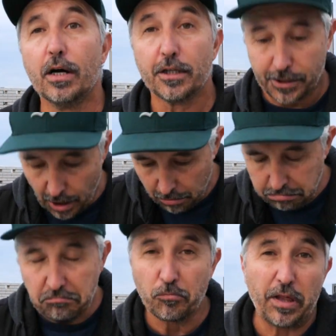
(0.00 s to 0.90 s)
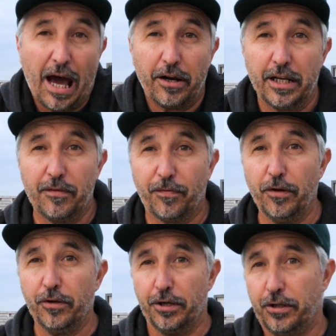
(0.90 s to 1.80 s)
So without any
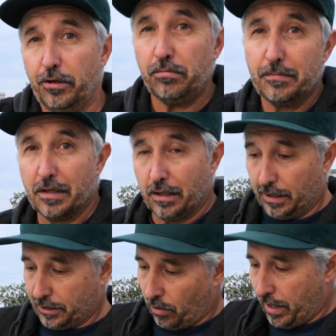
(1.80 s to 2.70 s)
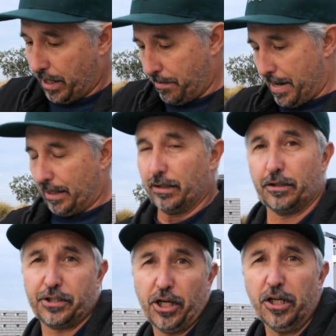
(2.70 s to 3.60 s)
further ado, let's go ahead and make a
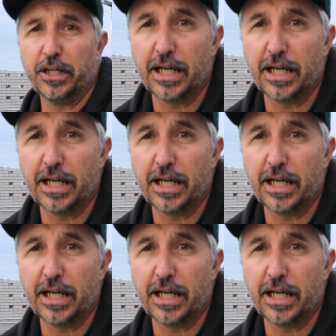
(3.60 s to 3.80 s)
little turn